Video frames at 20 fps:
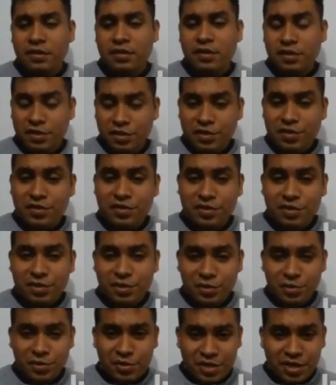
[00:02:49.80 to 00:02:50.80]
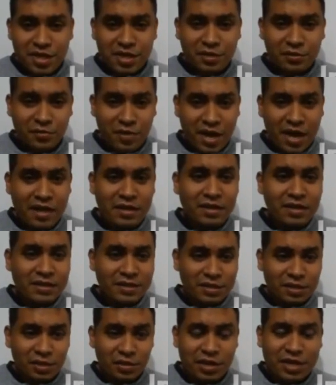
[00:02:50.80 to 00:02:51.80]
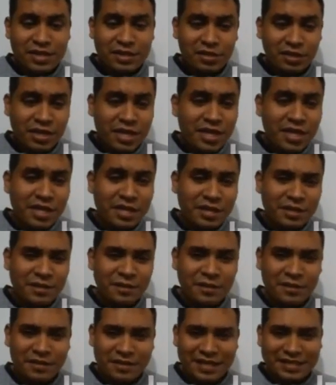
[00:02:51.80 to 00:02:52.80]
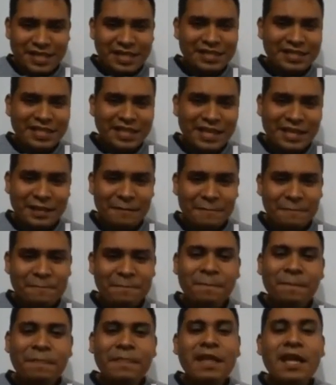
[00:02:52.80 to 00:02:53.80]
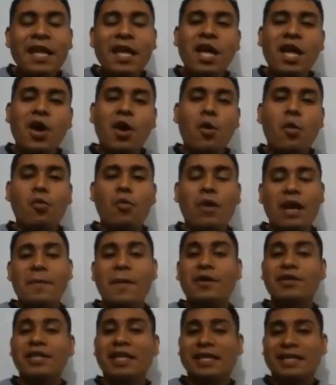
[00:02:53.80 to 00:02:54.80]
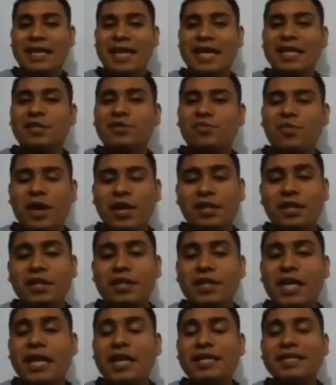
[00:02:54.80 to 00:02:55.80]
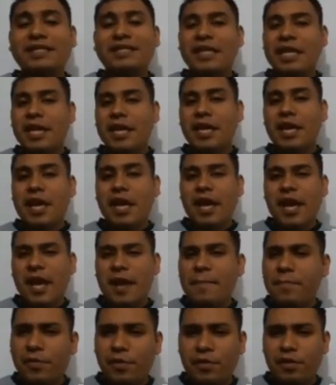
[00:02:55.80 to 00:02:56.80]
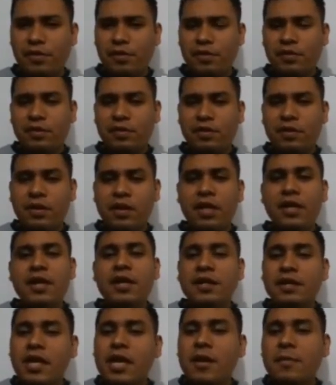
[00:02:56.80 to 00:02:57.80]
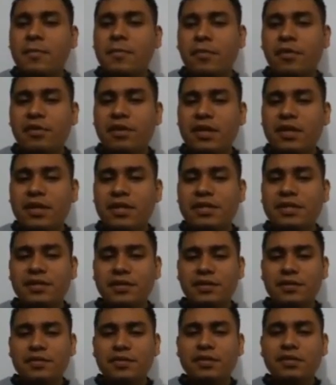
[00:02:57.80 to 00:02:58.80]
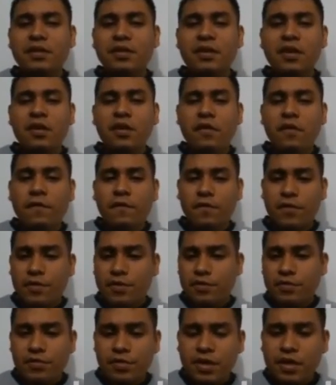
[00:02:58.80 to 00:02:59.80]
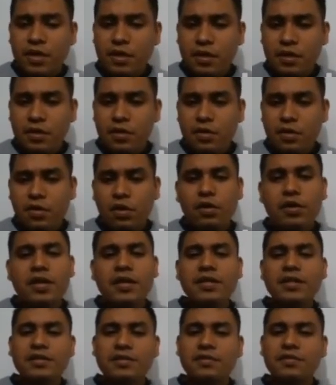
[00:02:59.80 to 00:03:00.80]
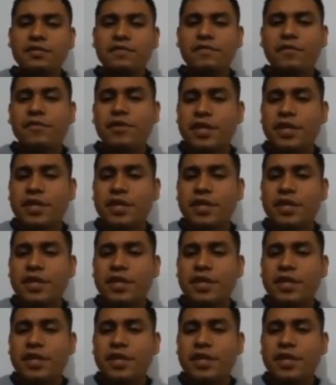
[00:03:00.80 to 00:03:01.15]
It's used to eat, right? It's an eating. That's excellent. What about the next one? That is the apron. The apron is used for cooking or is used for